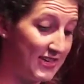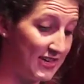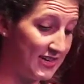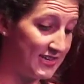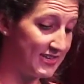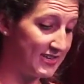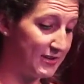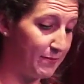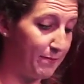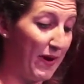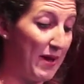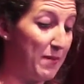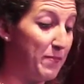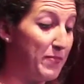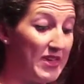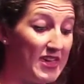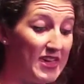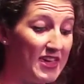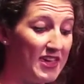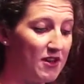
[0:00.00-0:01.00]
least, by
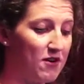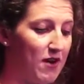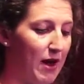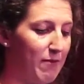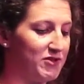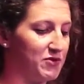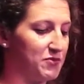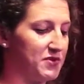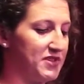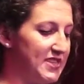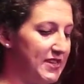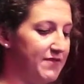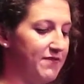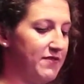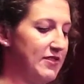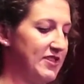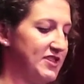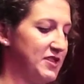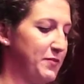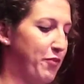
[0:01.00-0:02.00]
being here, I was receiving
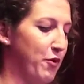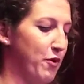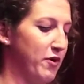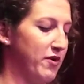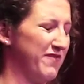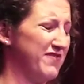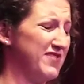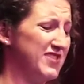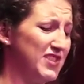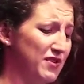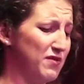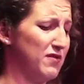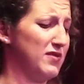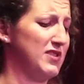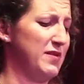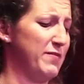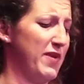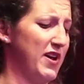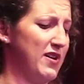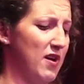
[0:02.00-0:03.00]
the support of
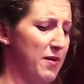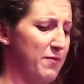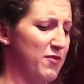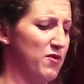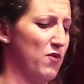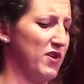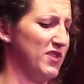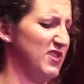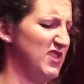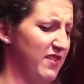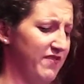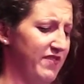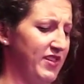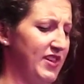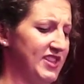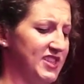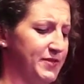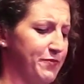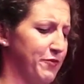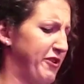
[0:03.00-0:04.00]
literally my #1 living
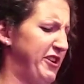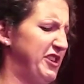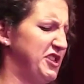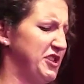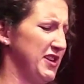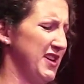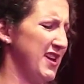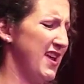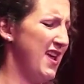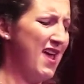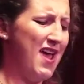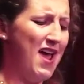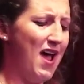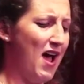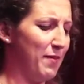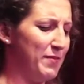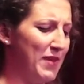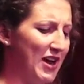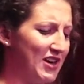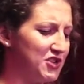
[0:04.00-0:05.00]
inspiration.
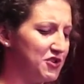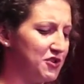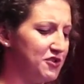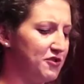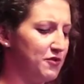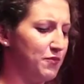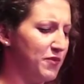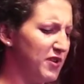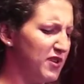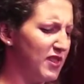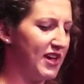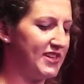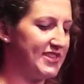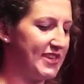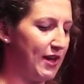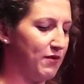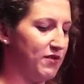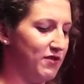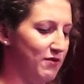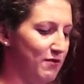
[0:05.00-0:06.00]
I'm not sure you realize
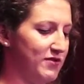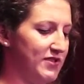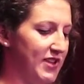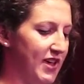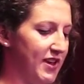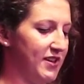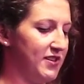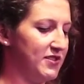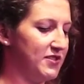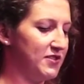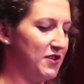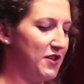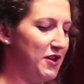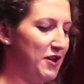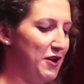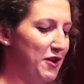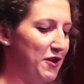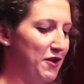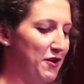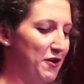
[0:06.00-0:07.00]
how huge that is.
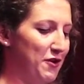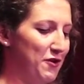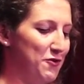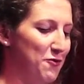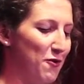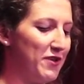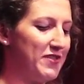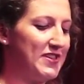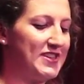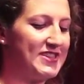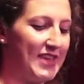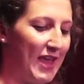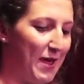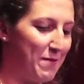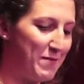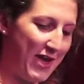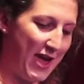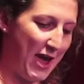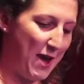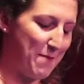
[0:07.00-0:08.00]
You are in the same
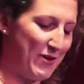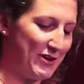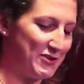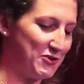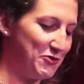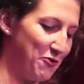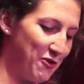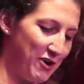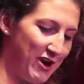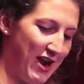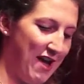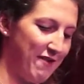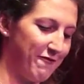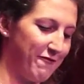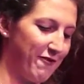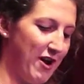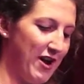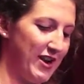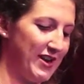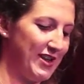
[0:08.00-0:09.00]
camp as Nora
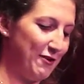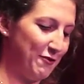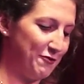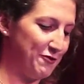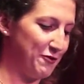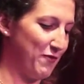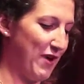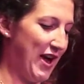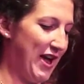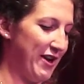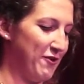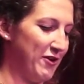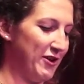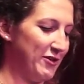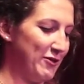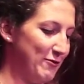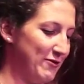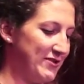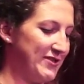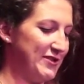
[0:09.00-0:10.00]
Ephron, Gilda Radner,
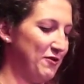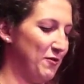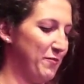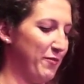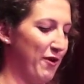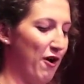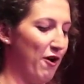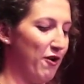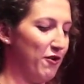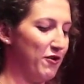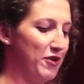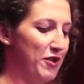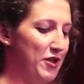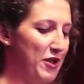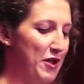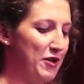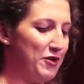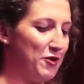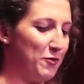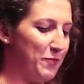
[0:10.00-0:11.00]
and Lucille Ball.
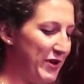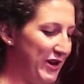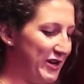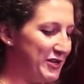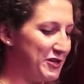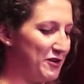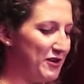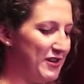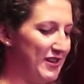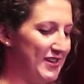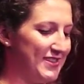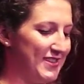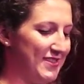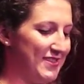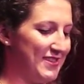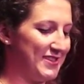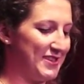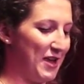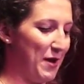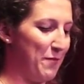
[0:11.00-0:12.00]
Your picture is in
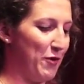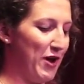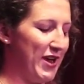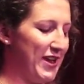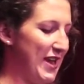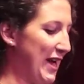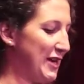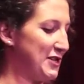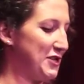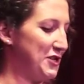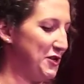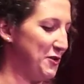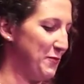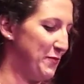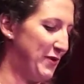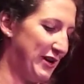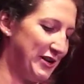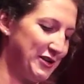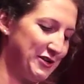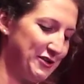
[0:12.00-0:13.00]
the subway next to your
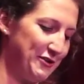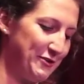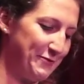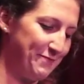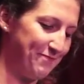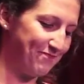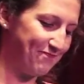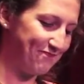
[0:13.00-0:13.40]
picture.